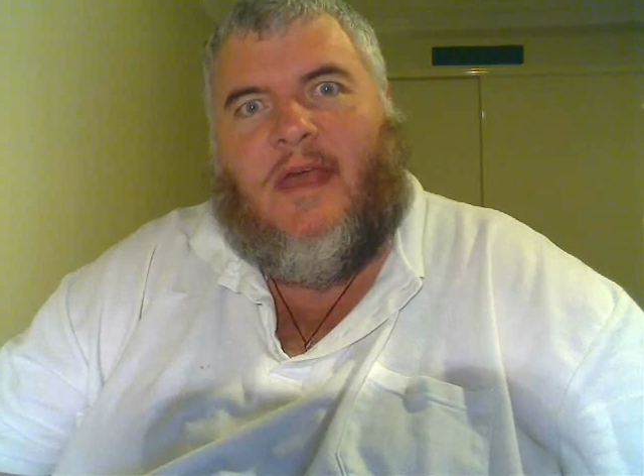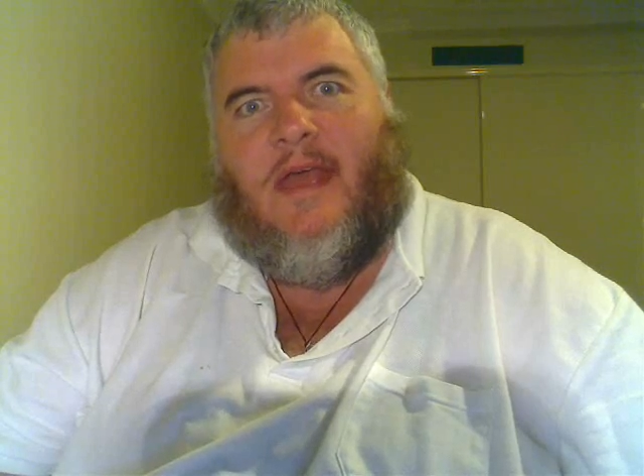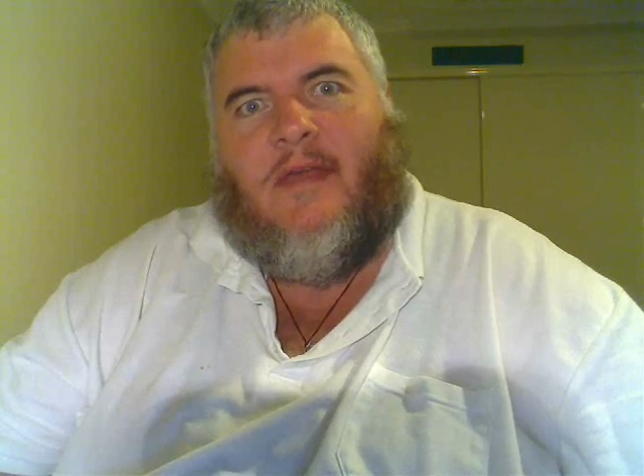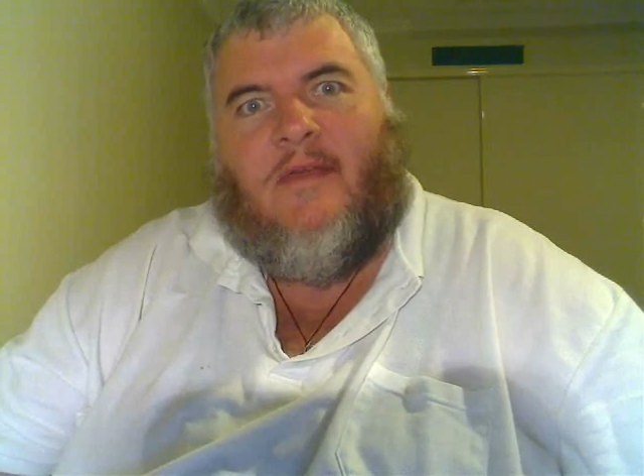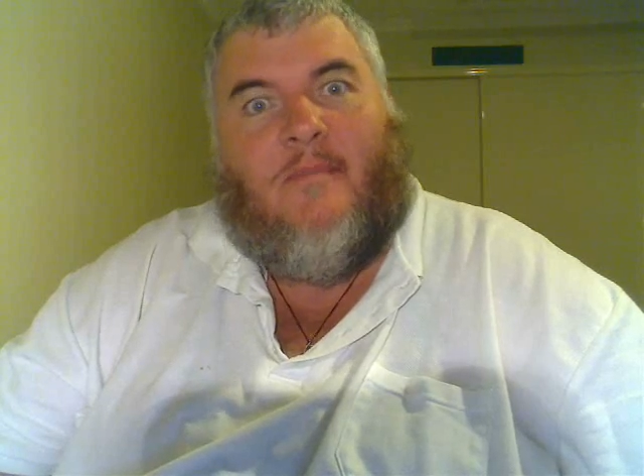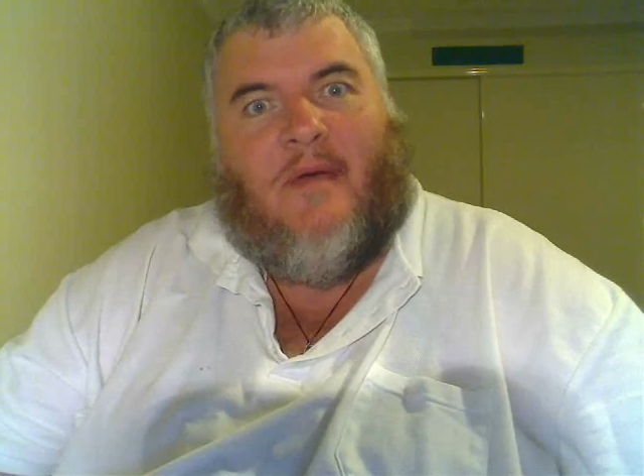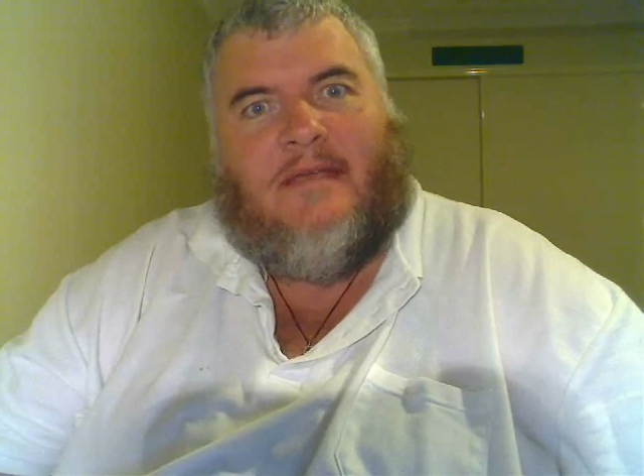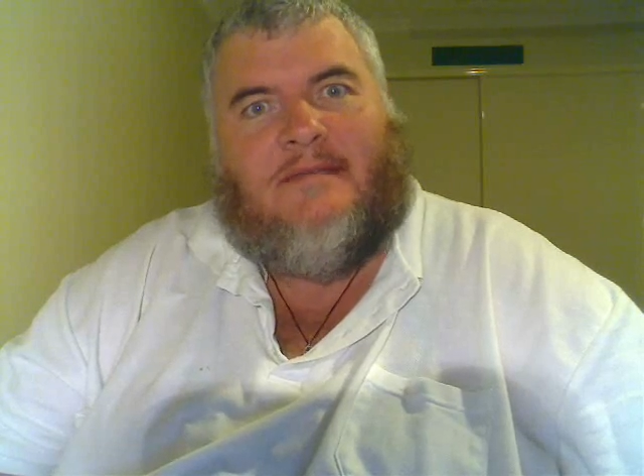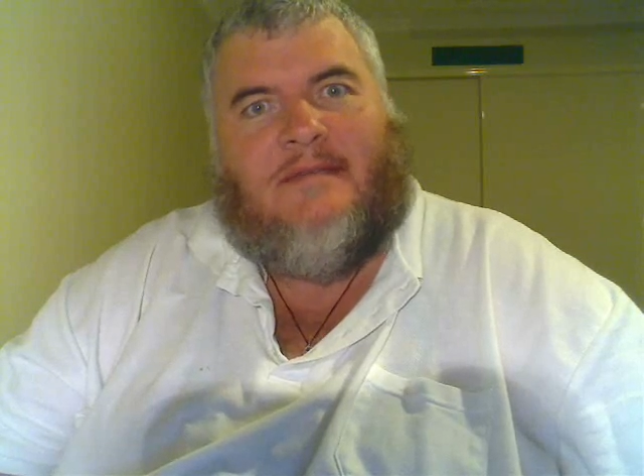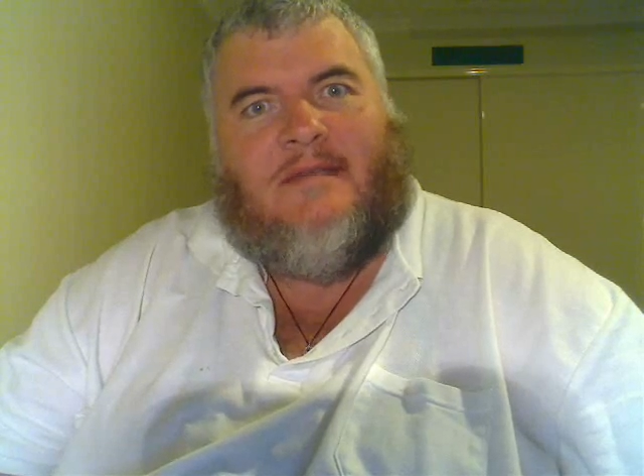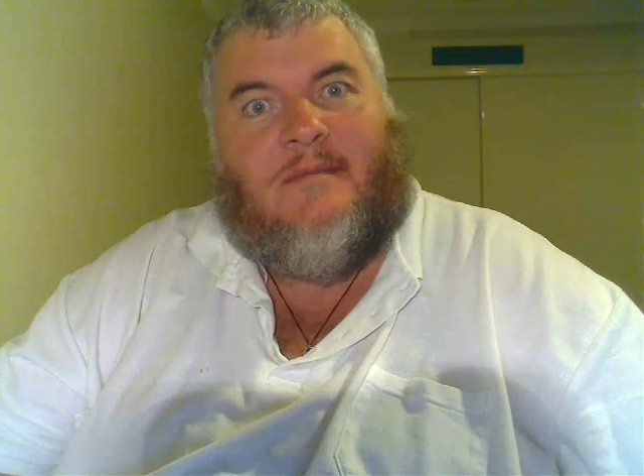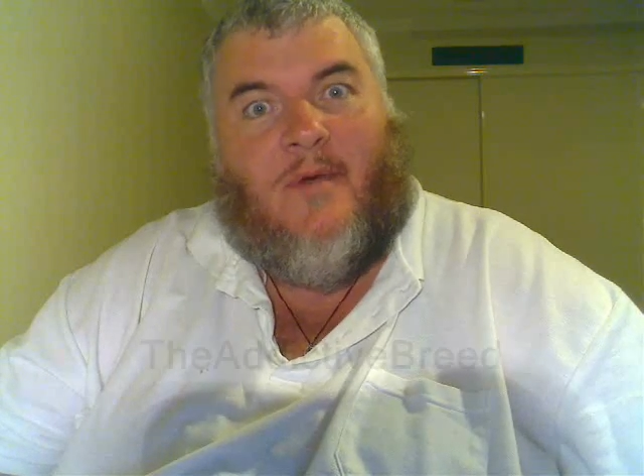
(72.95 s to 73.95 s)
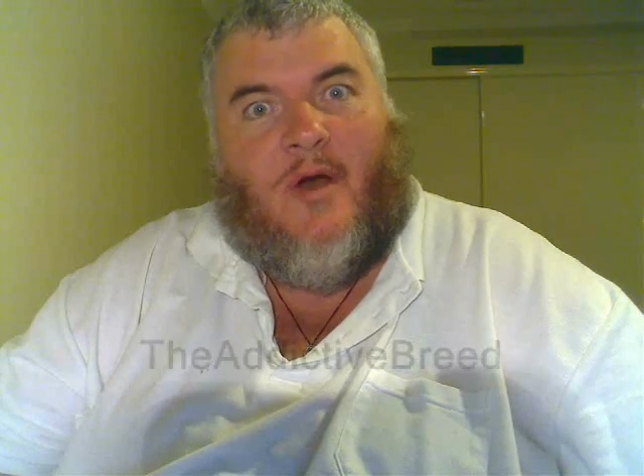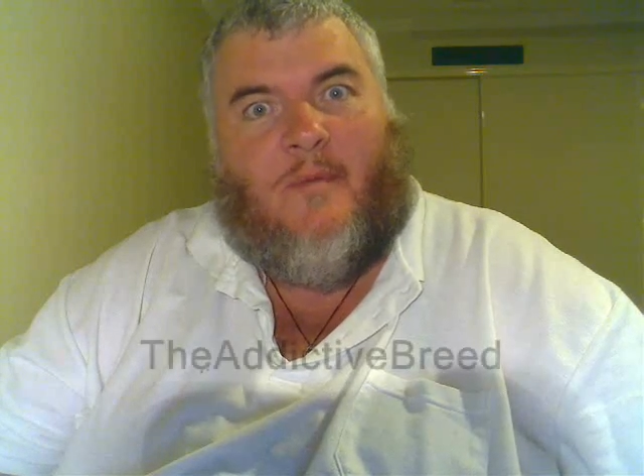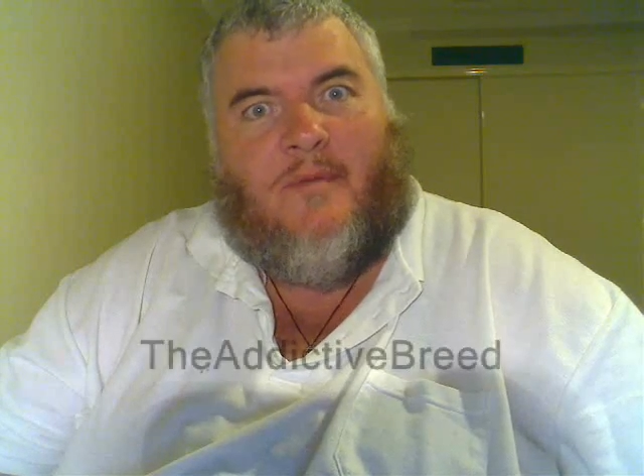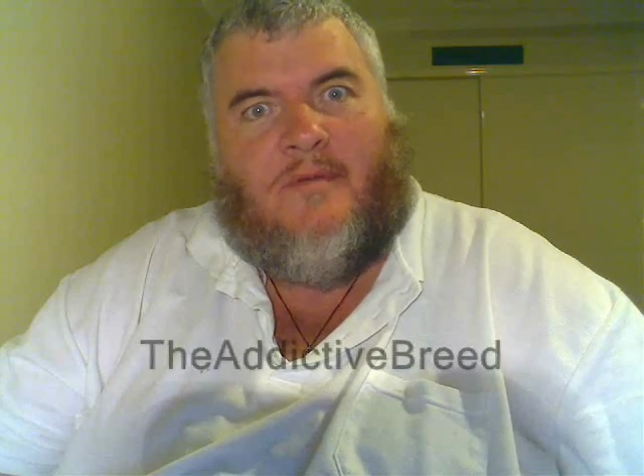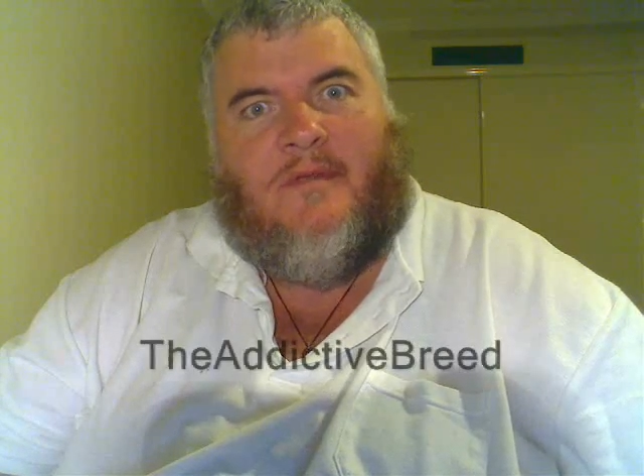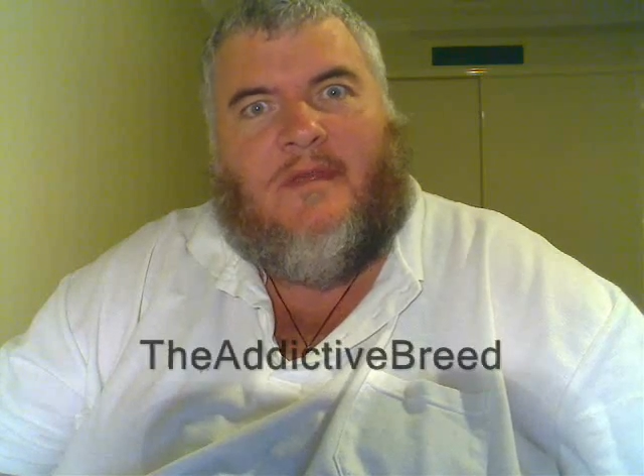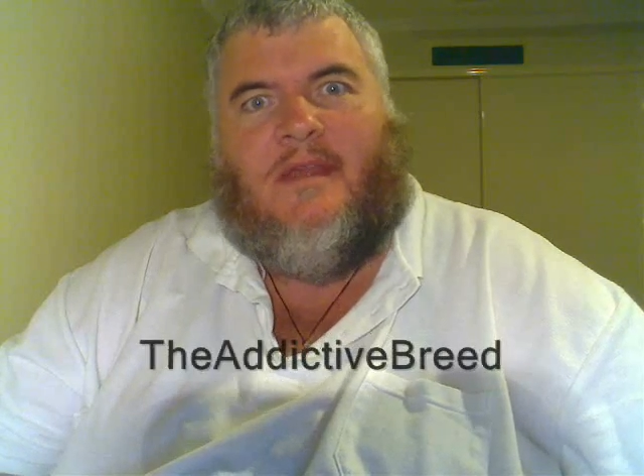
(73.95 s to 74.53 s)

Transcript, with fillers: and they're based in Melbourne.